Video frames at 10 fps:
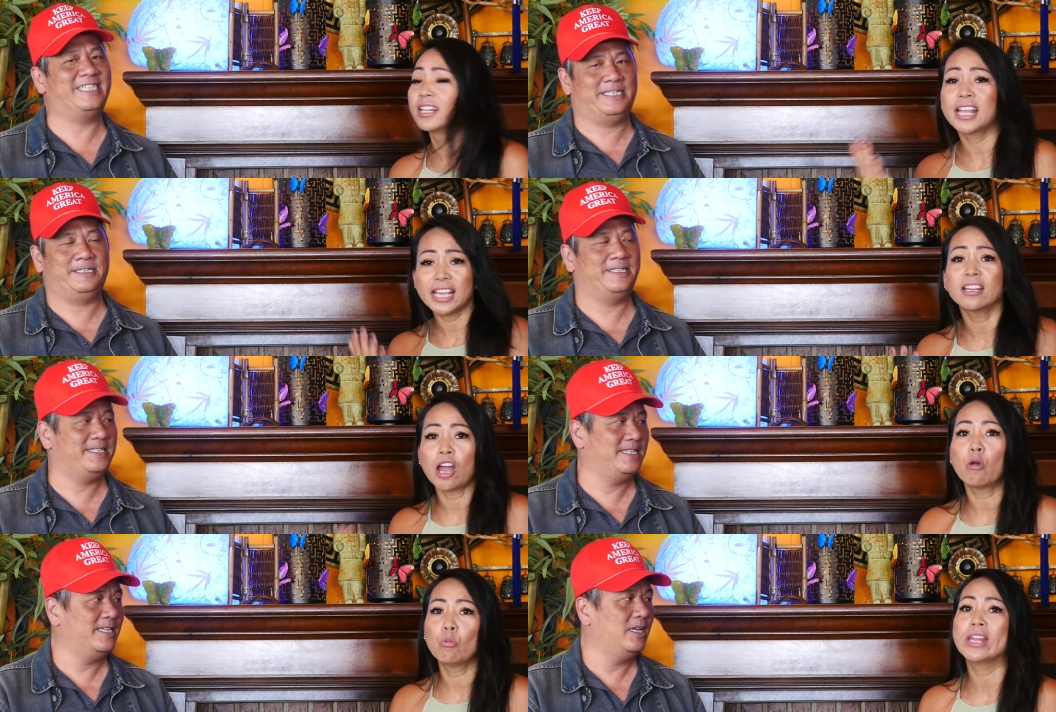Speaker 1: They
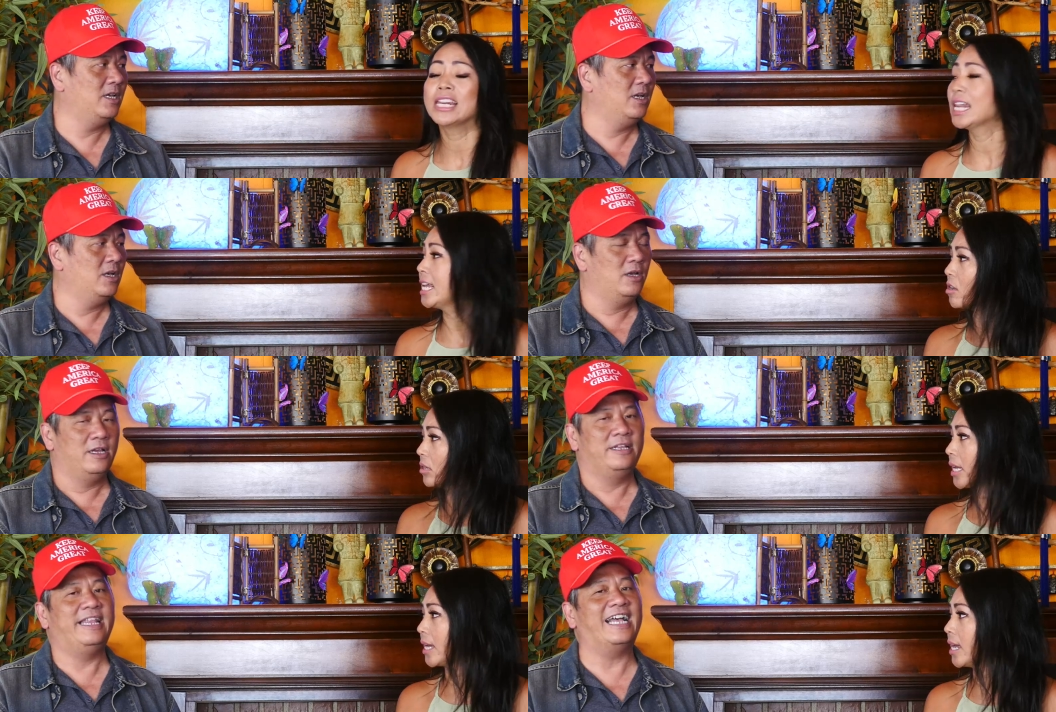cannot win
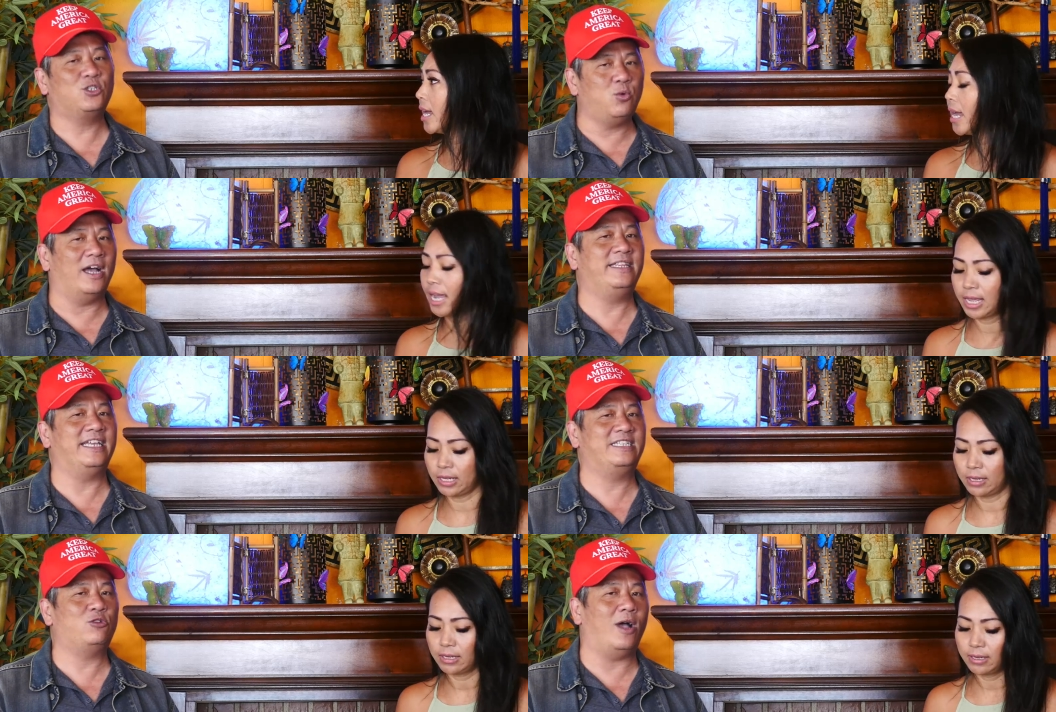legally. That's why and
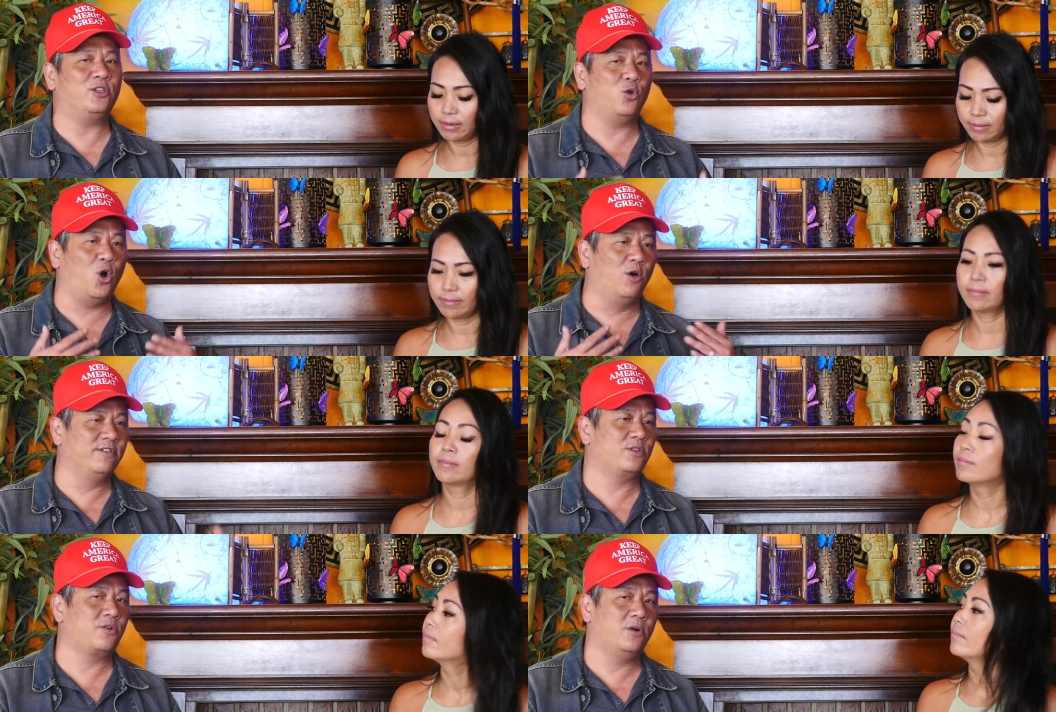they
Speaker 2: try to
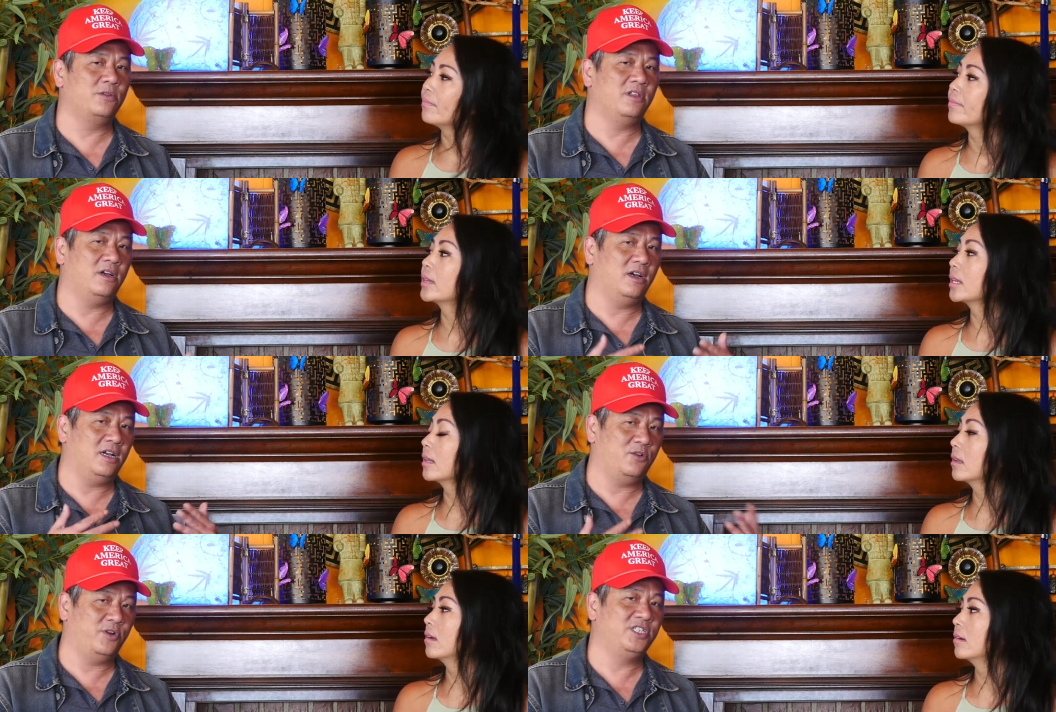overthrow
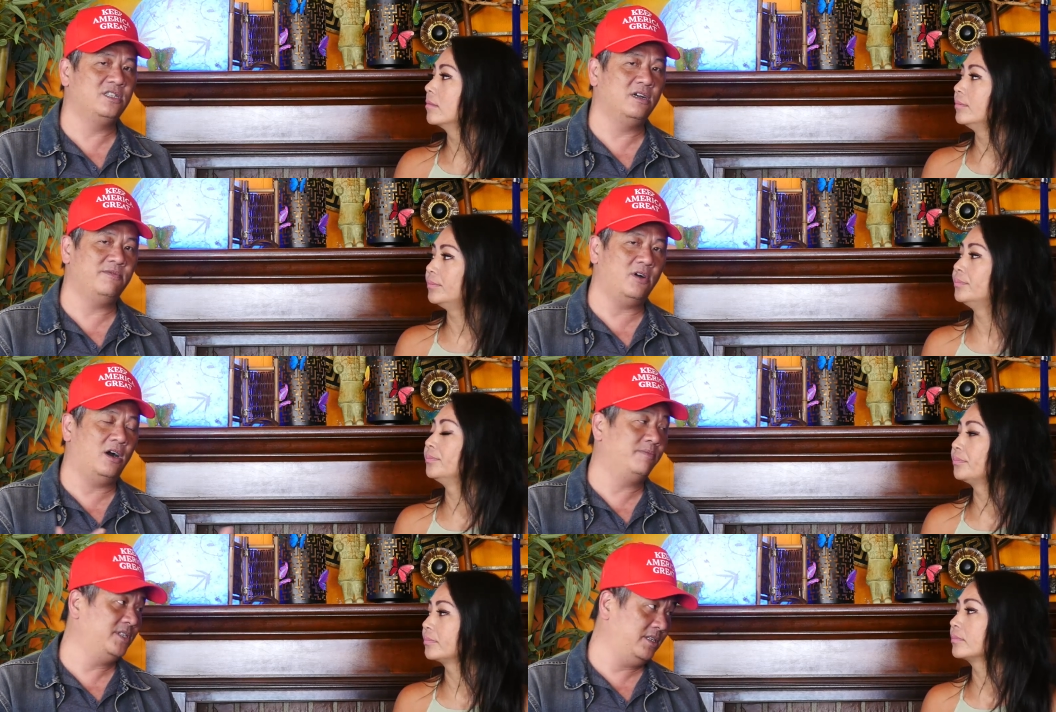the result
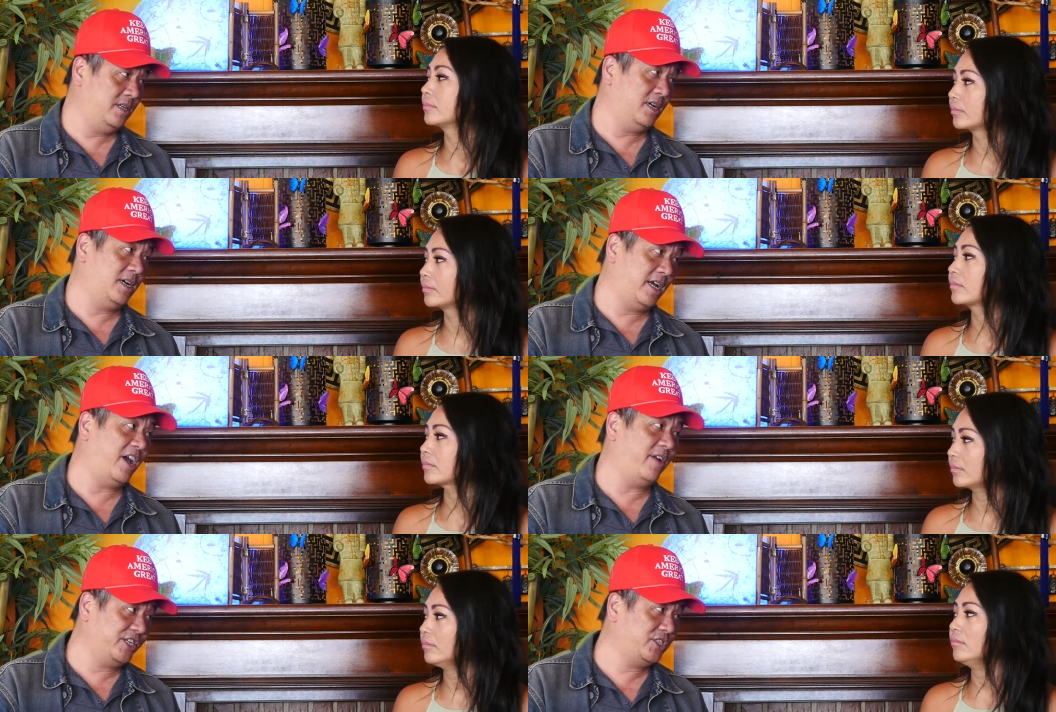of the
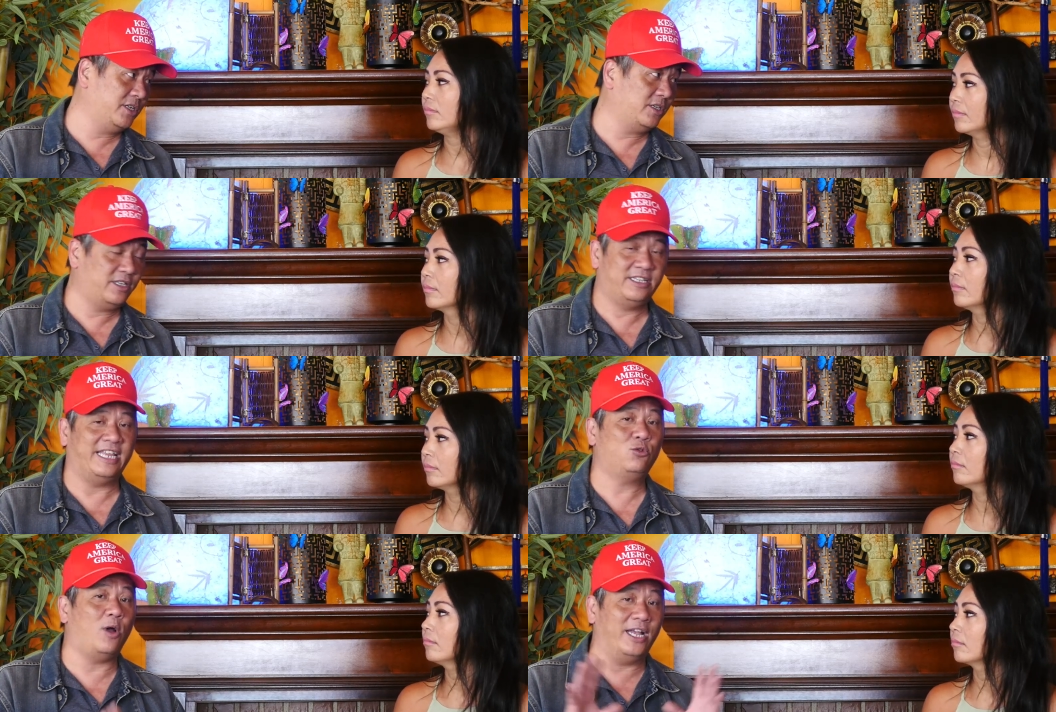uh, election. Mm-hmm.
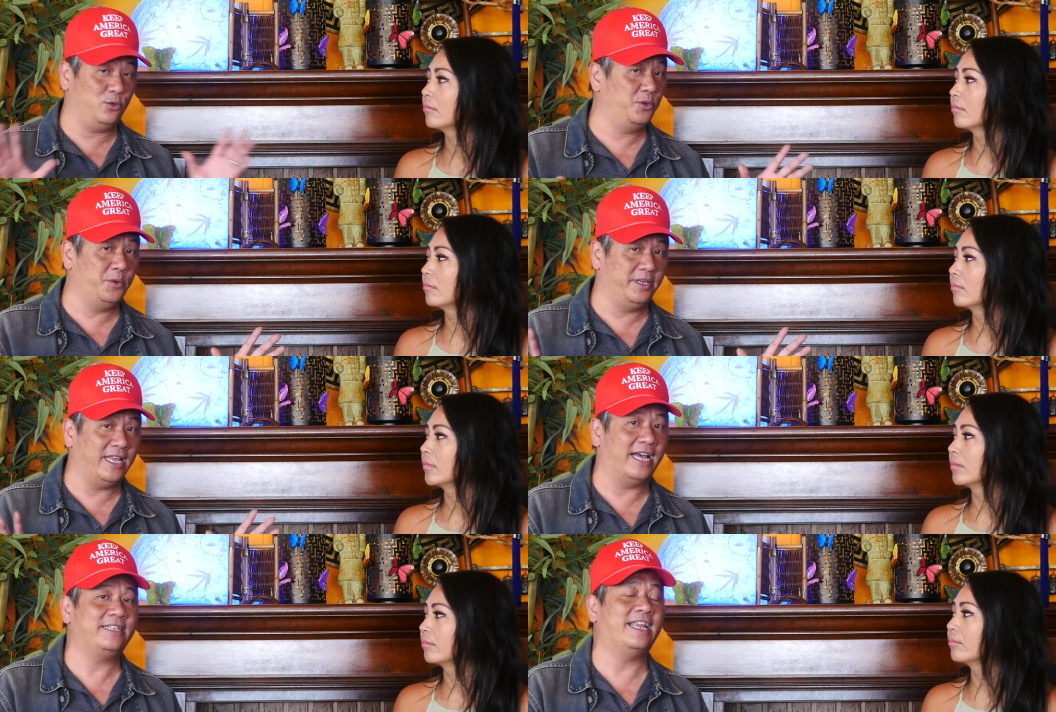They try to do in
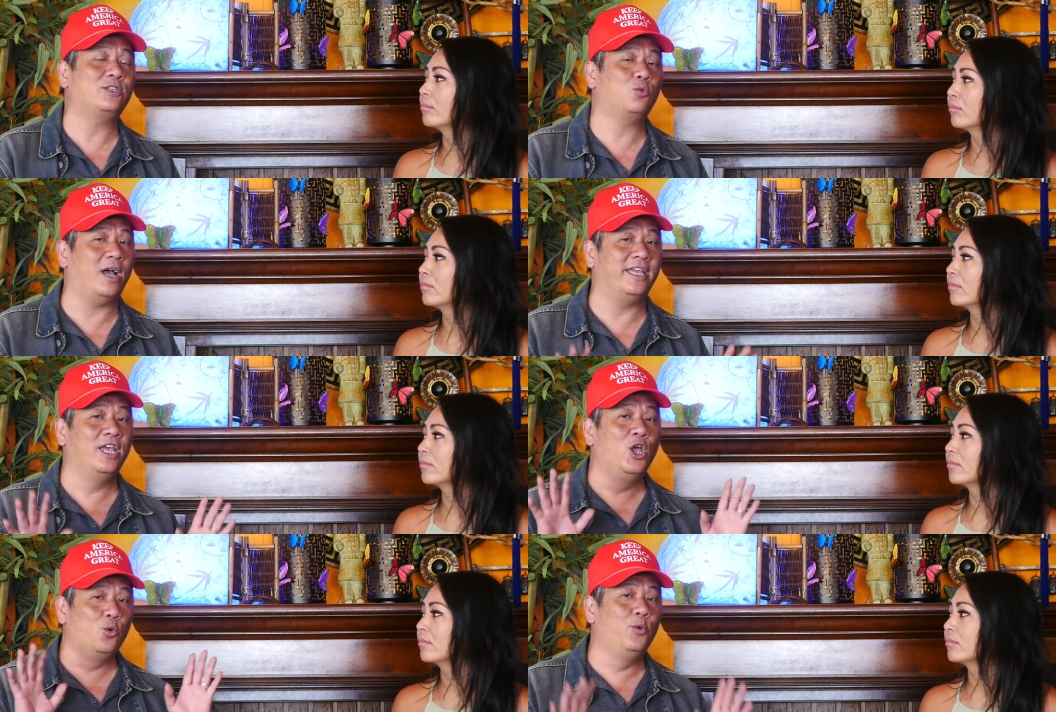that. Mm-hmm. That's why
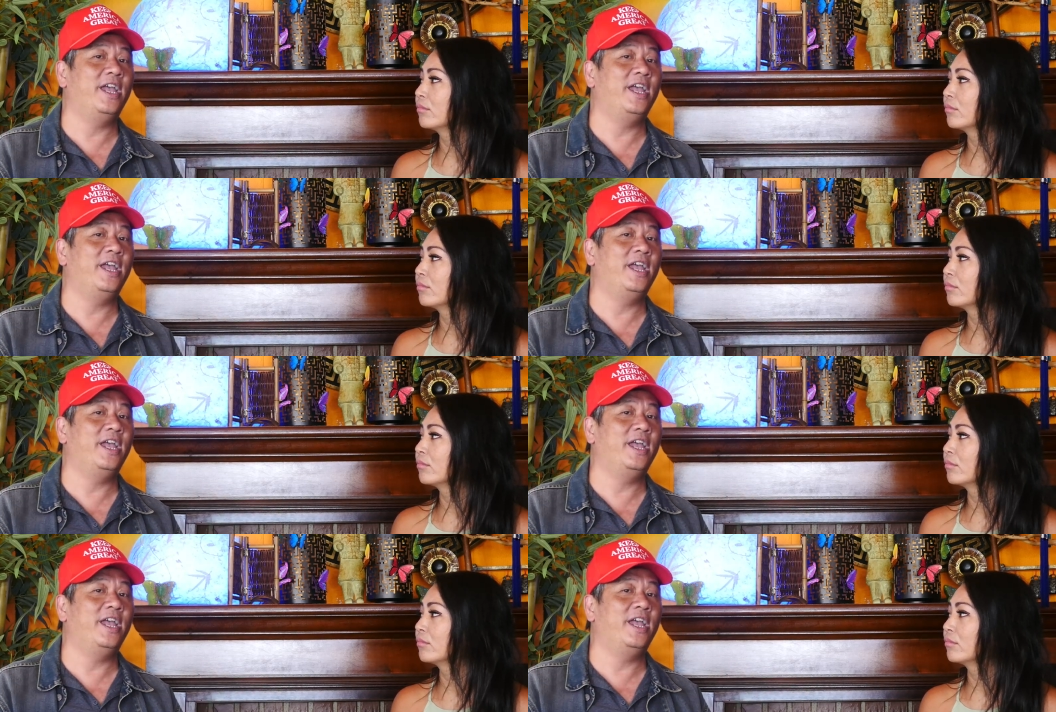we